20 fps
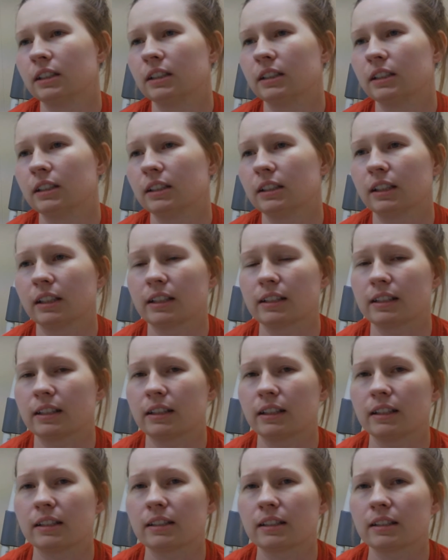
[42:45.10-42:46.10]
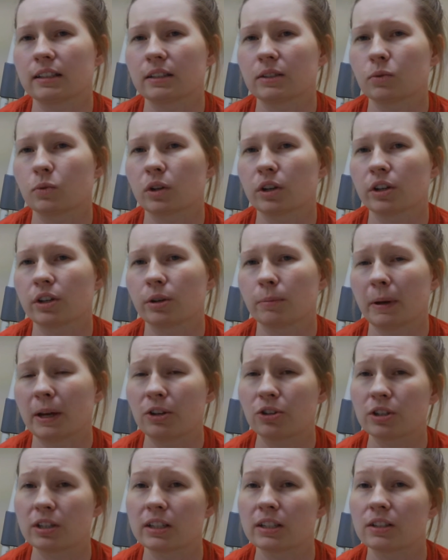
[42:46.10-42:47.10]
Like I said, this is where your
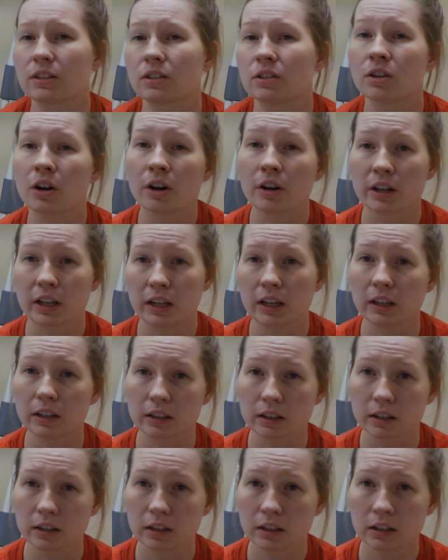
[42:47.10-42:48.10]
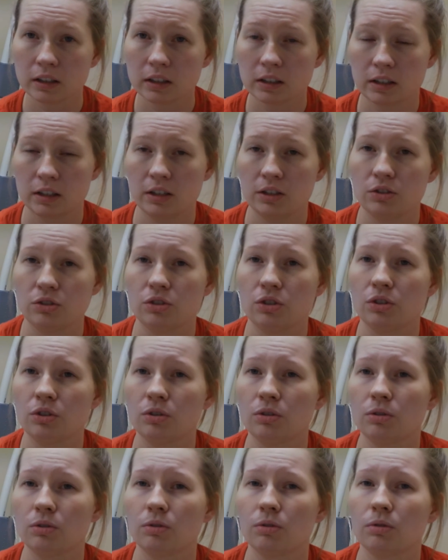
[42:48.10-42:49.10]
patient is starting to
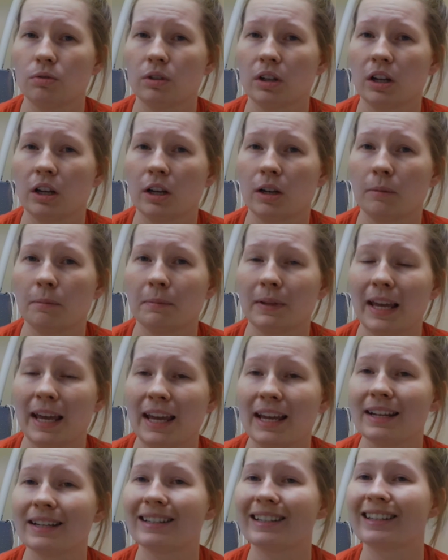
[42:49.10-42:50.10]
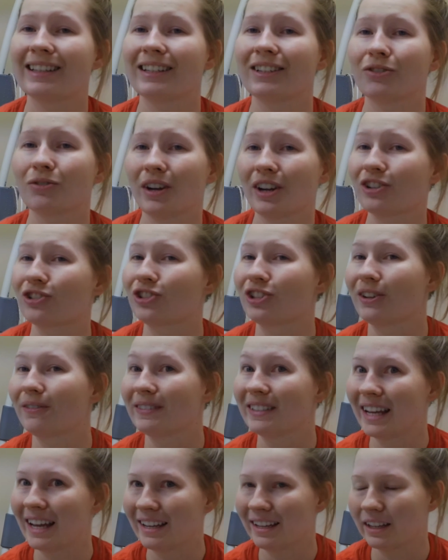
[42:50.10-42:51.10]
head to the direction of
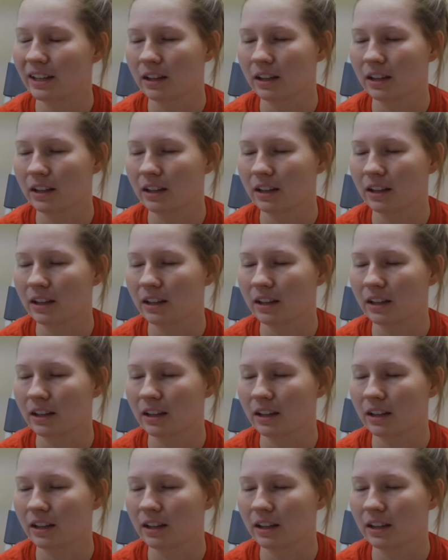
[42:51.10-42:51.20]
dying.